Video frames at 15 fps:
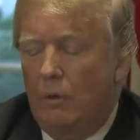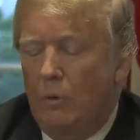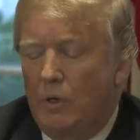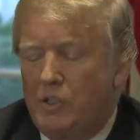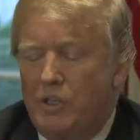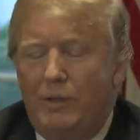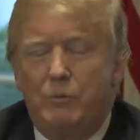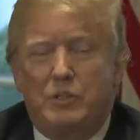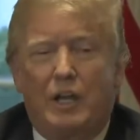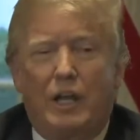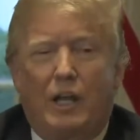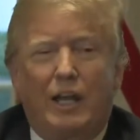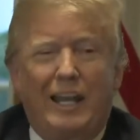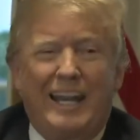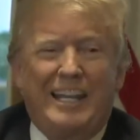what seems
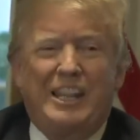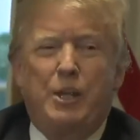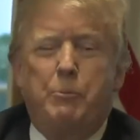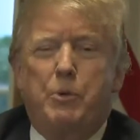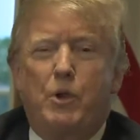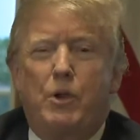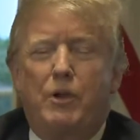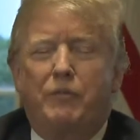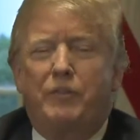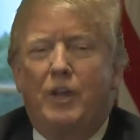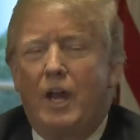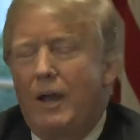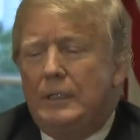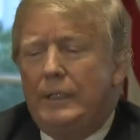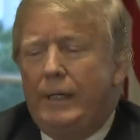like a lengthy period of
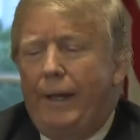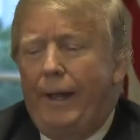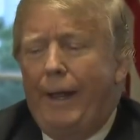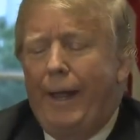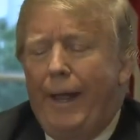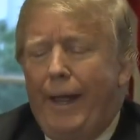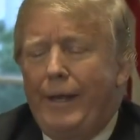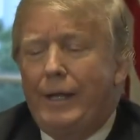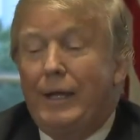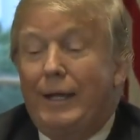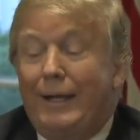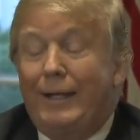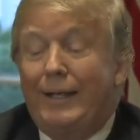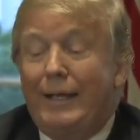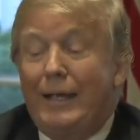time,
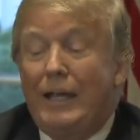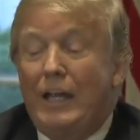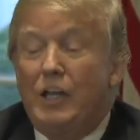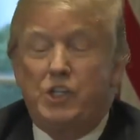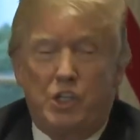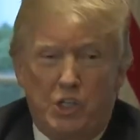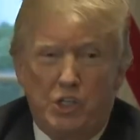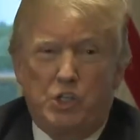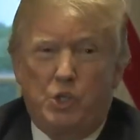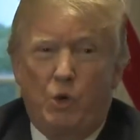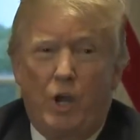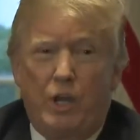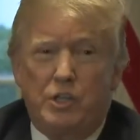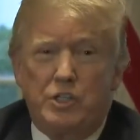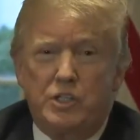and it's a
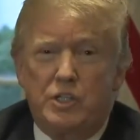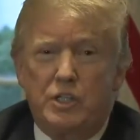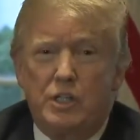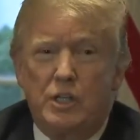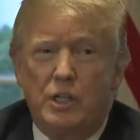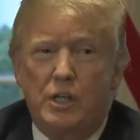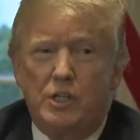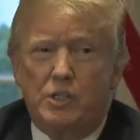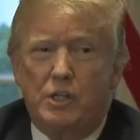disgrace.